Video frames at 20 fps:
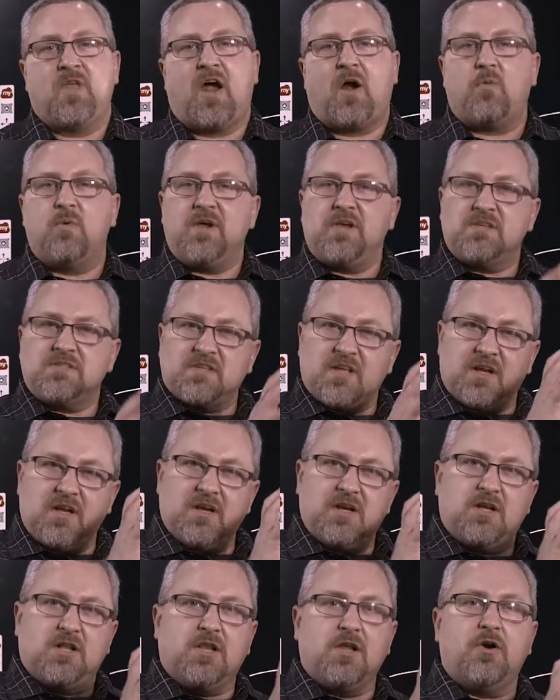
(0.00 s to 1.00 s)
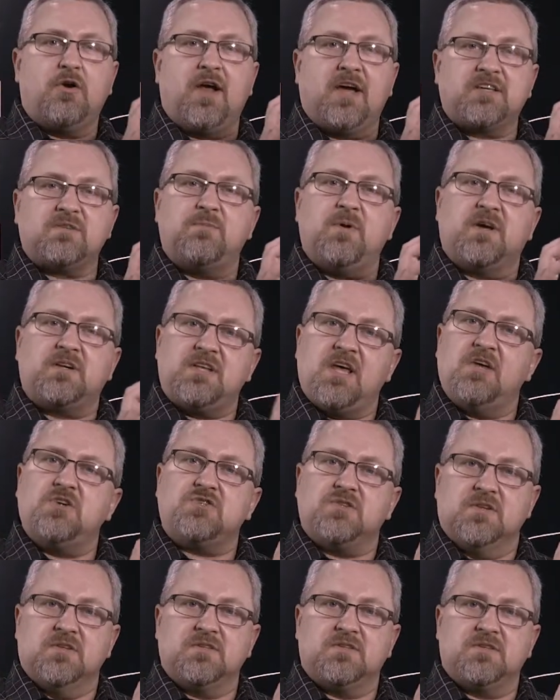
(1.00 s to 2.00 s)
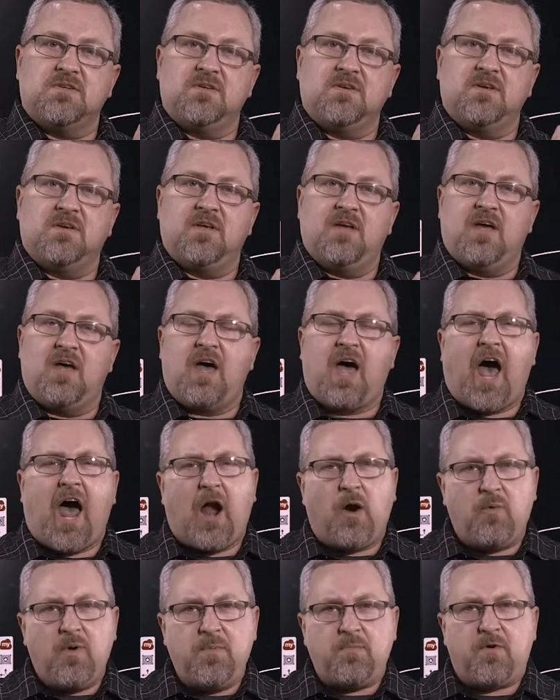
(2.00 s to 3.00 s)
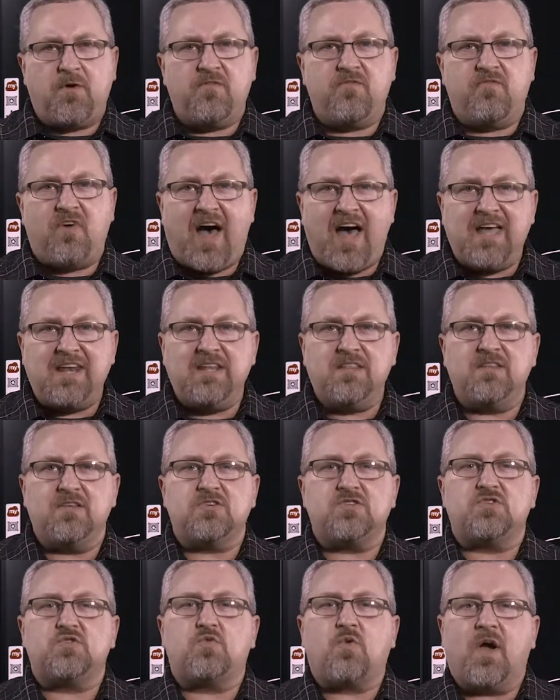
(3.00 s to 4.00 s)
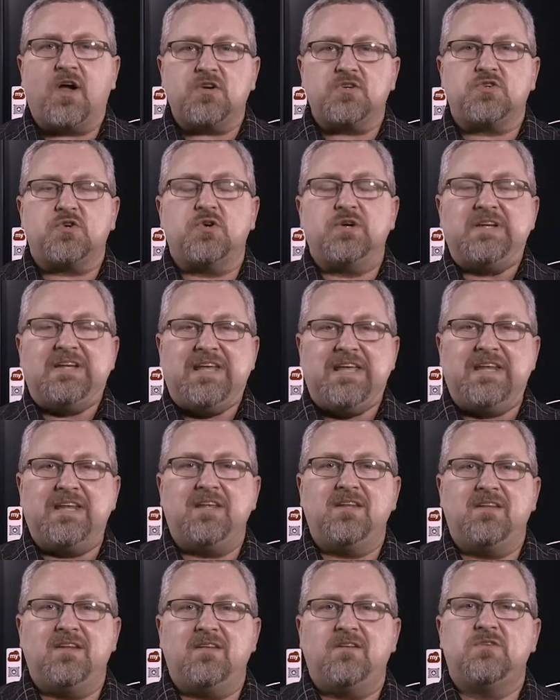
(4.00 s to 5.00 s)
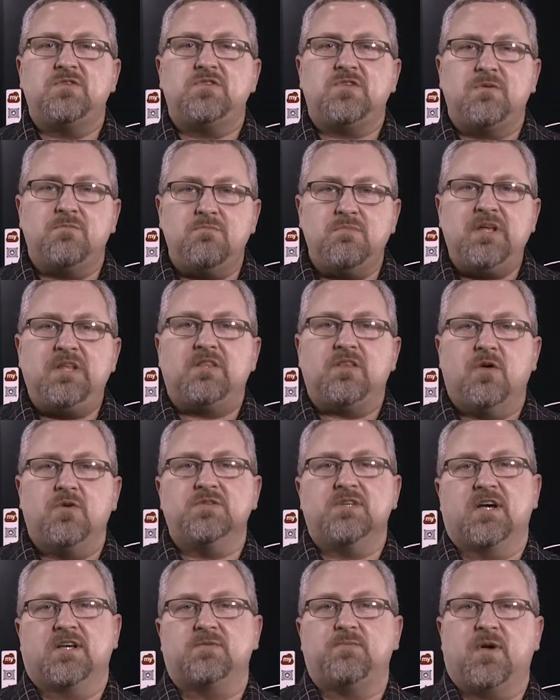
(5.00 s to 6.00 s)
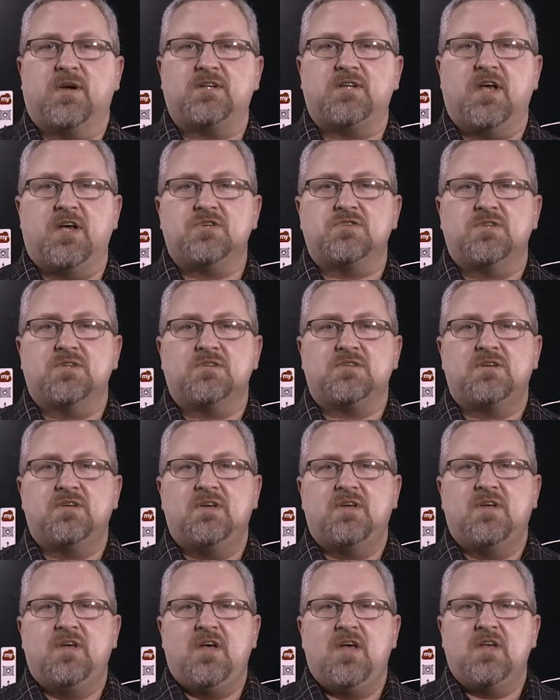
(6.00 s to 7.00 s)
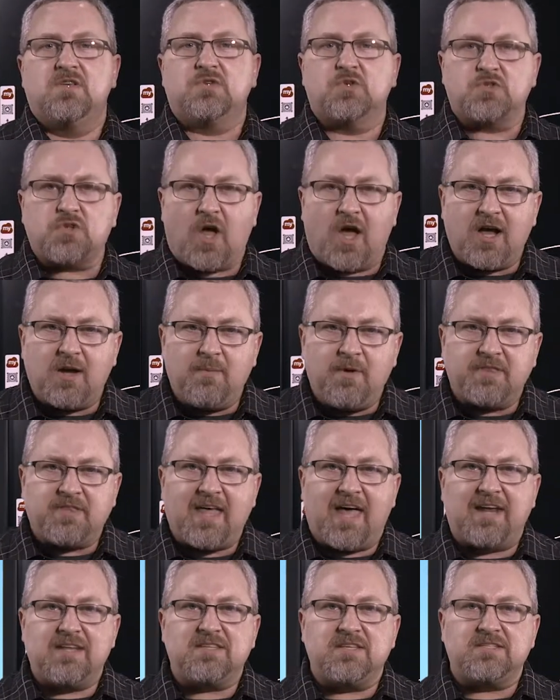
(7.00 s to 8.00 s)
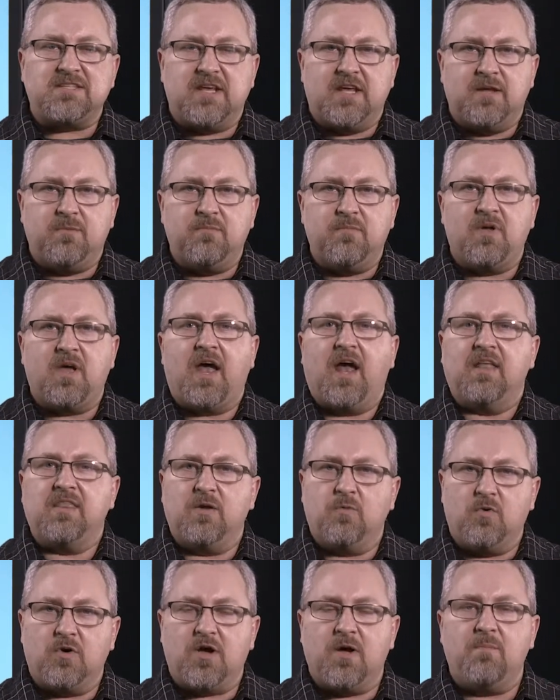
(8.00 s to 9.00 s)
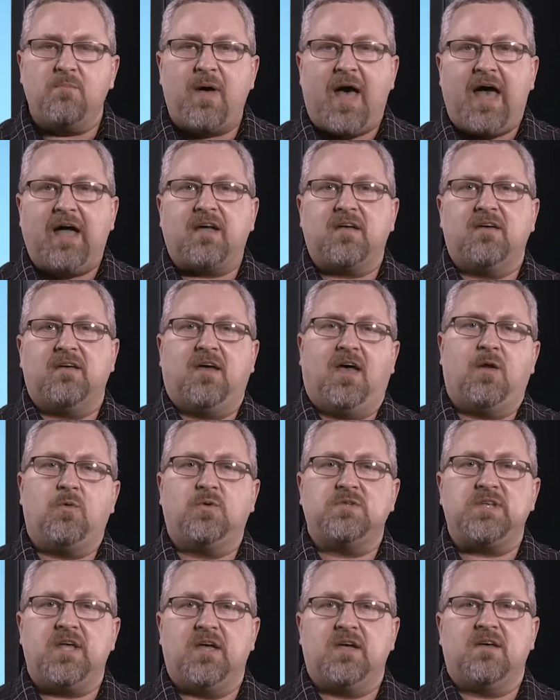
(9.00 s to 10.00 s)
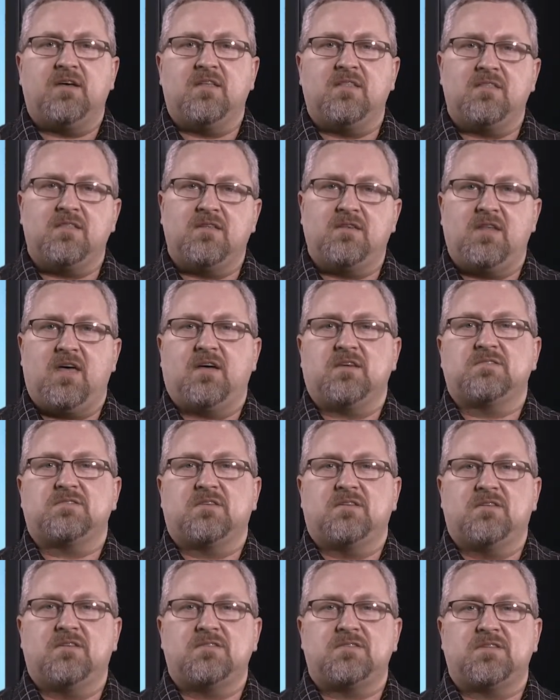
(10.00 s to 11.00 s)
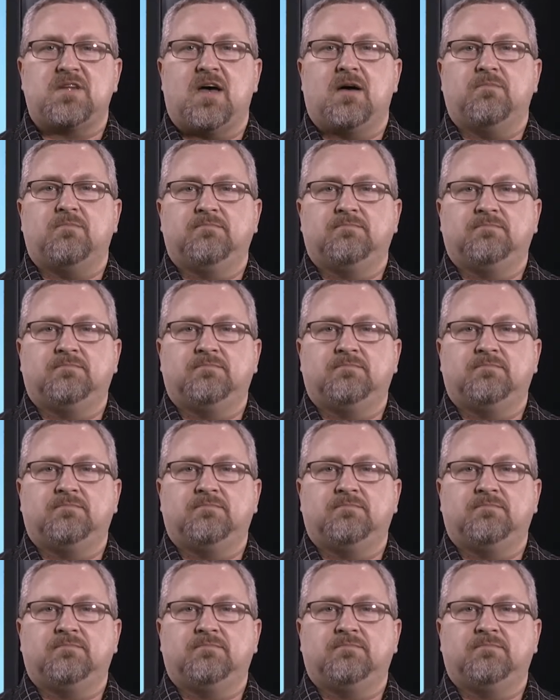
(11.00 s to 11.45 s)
Are we setting clear expectations? Are we providing the structure needed to meet those expectations? So talk about that as a team, and then we'll come back and we'll take the next step.